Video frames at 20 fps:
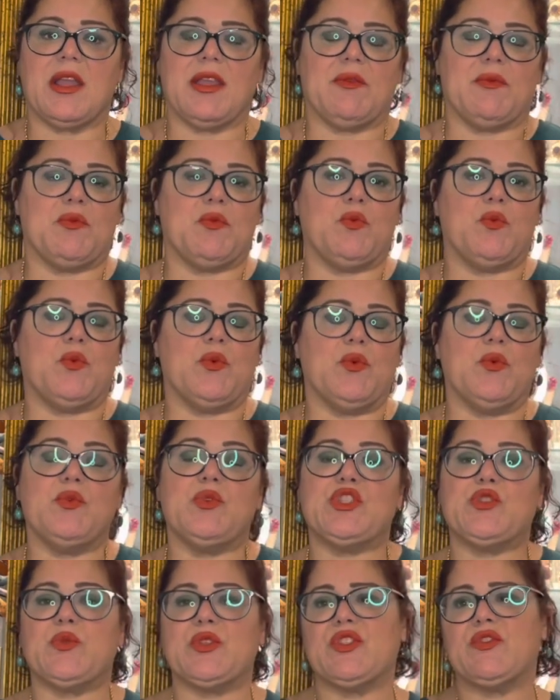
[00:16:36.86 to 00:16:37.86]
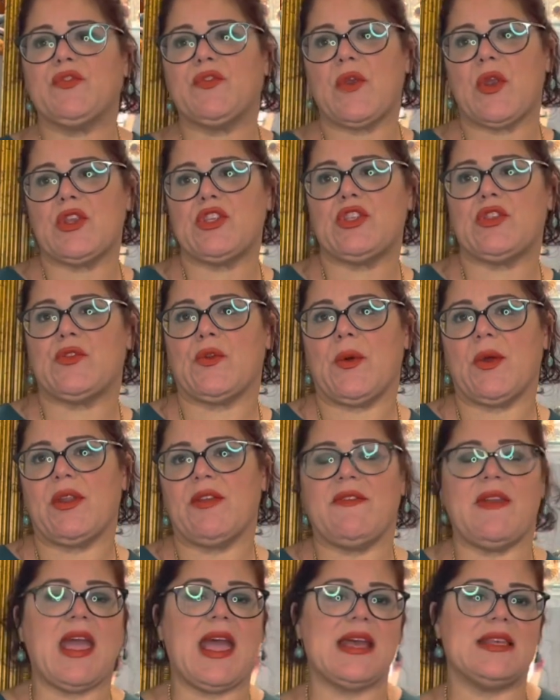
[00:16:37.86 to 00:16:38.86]
which was first thought
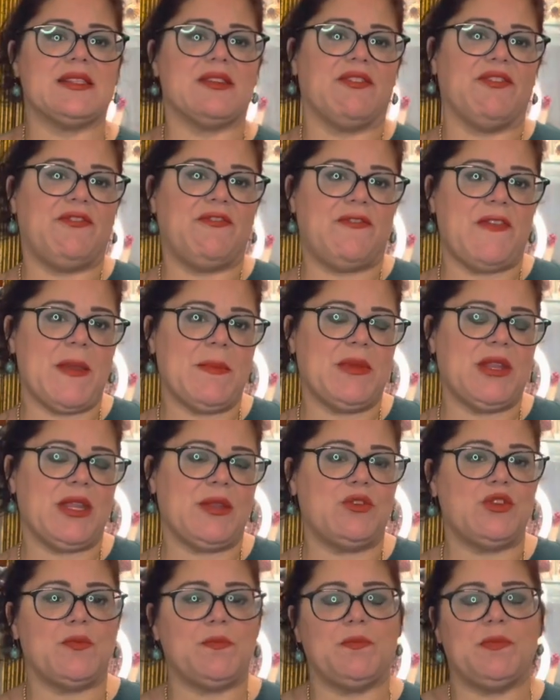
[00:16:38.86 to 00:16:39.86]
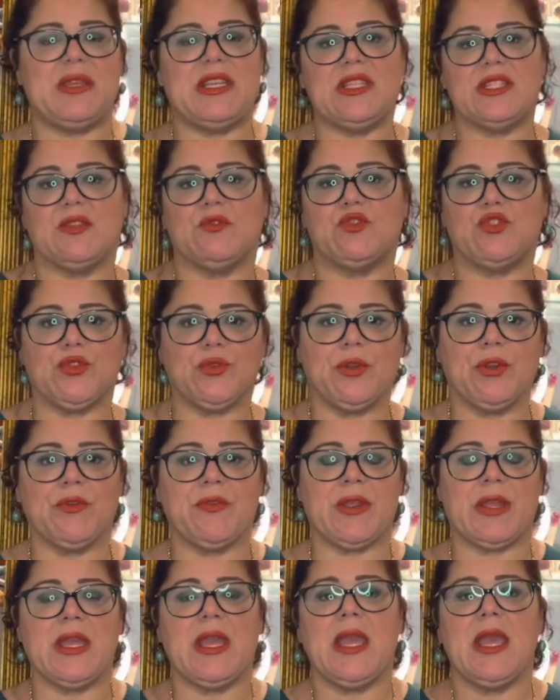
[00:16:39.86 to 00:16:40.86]
of as a feminine piece of
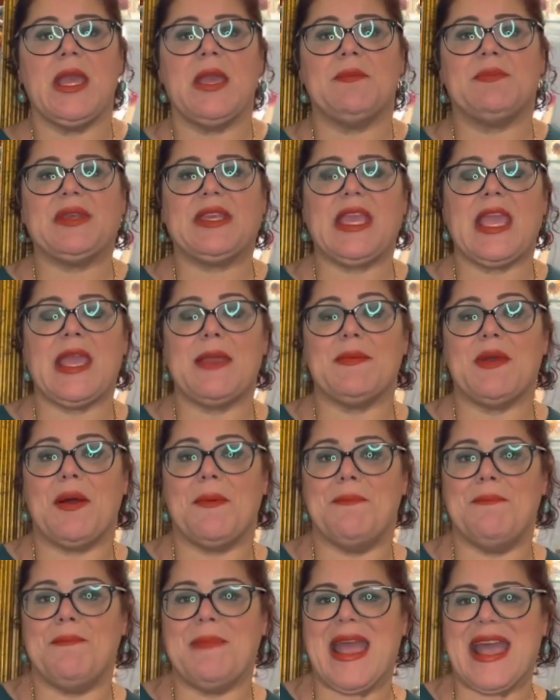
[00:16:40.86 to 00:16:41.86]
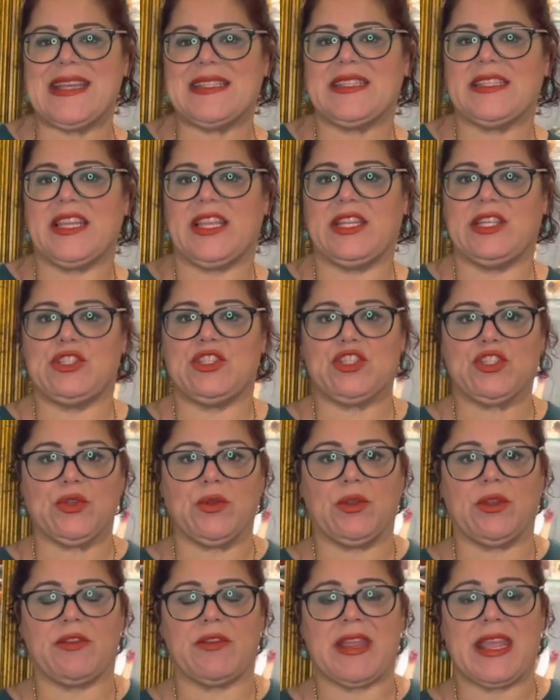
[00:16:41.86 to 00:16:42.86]
jewelry, became a masculine
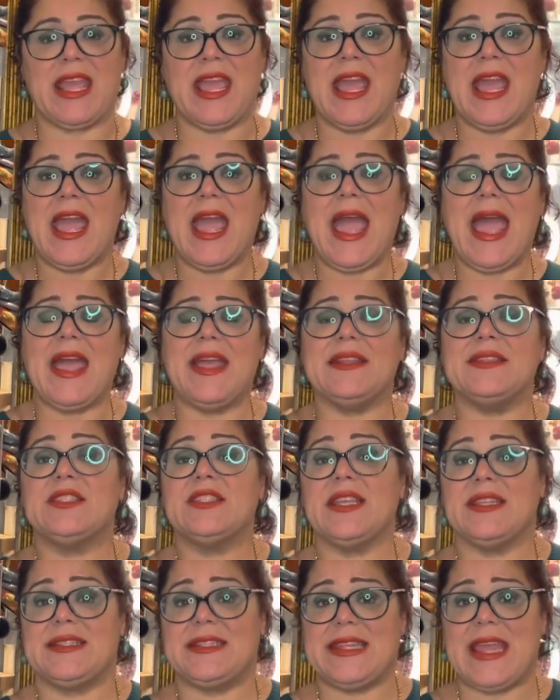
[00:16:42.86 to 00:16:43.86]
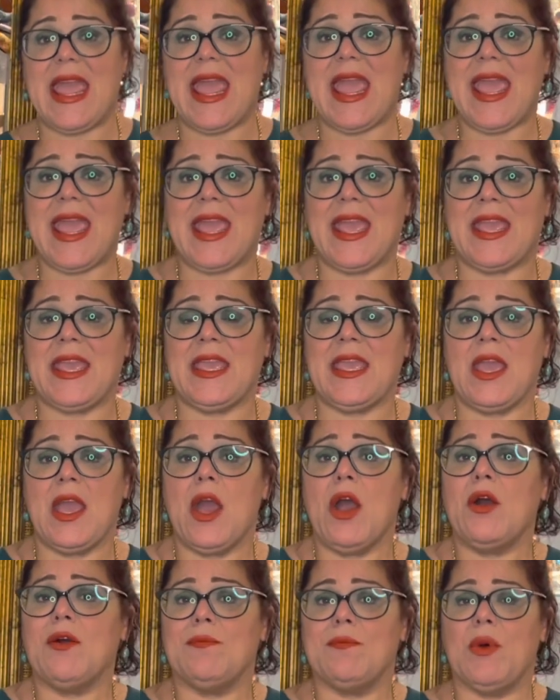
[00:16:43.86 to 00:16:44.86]
jewelry. And today,
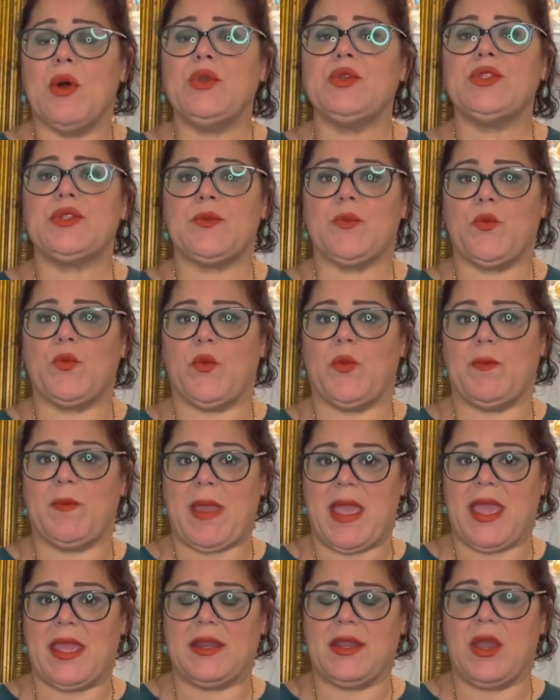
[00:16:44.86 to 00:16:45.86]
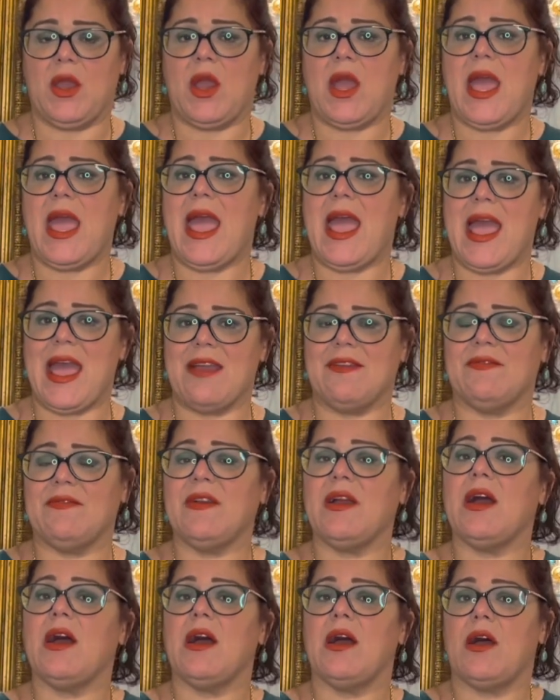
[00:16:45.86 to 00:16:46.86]
most men have
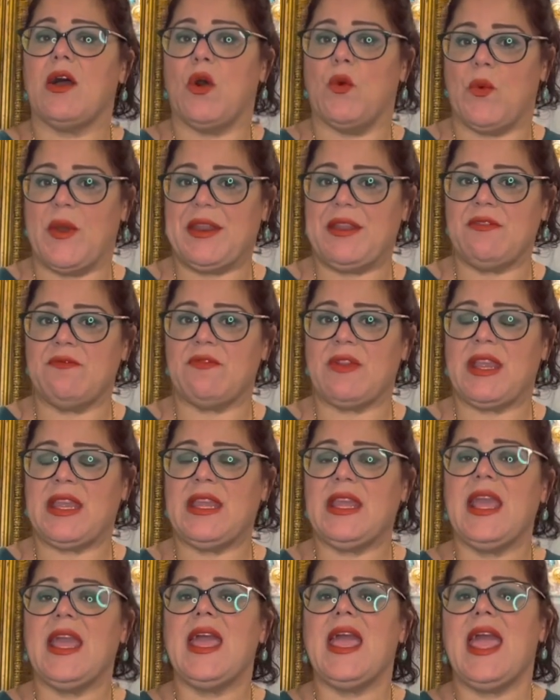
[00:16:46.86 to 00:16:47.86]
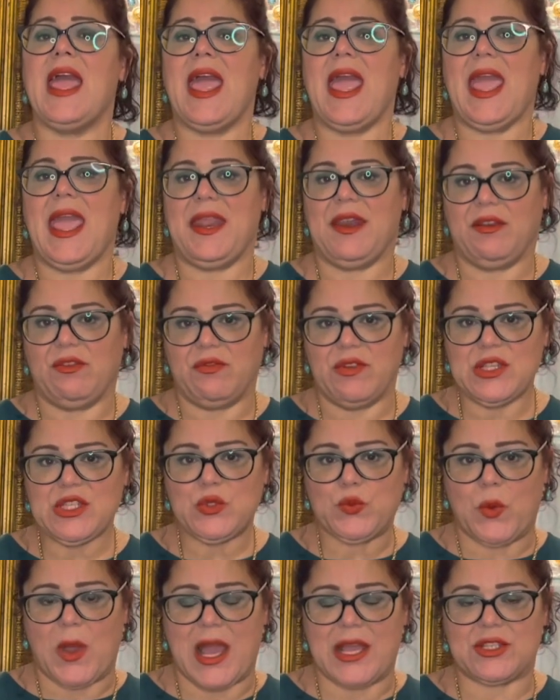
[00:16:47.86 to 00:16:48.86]
a wedding ring and a
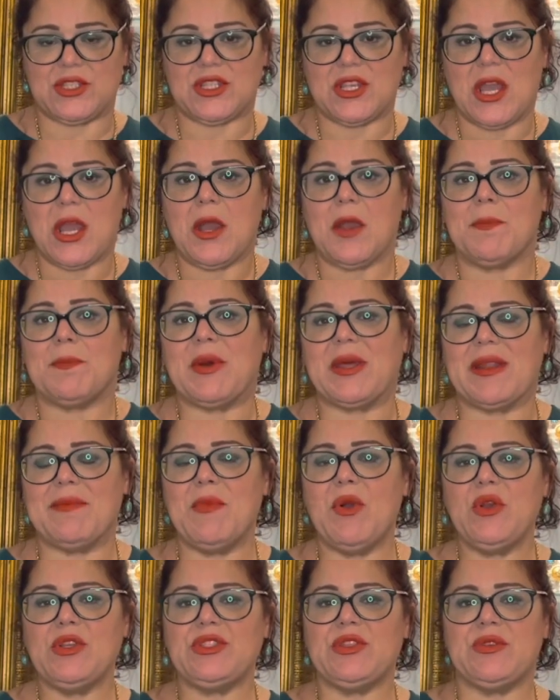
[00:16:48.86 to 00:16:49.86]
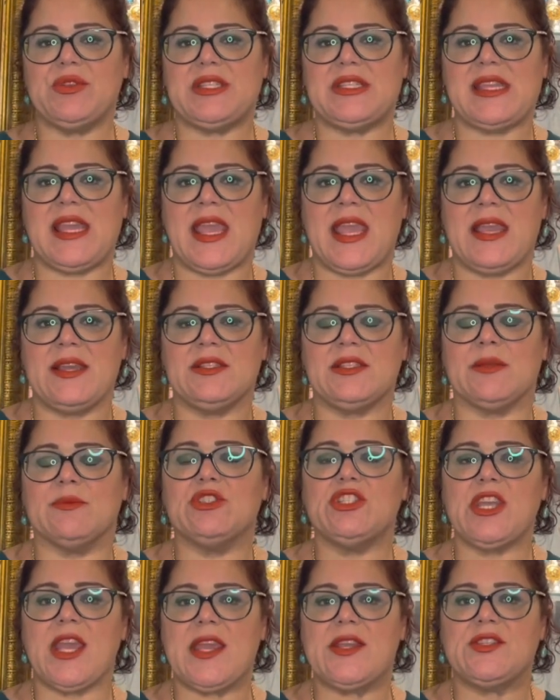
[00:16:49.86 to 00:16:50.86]
wristwatch. But I'm also seeing some
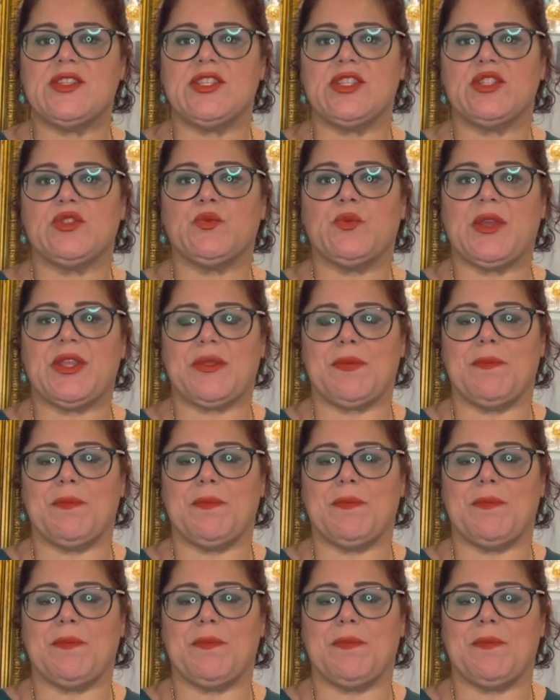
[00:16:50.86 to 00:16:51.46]
changes with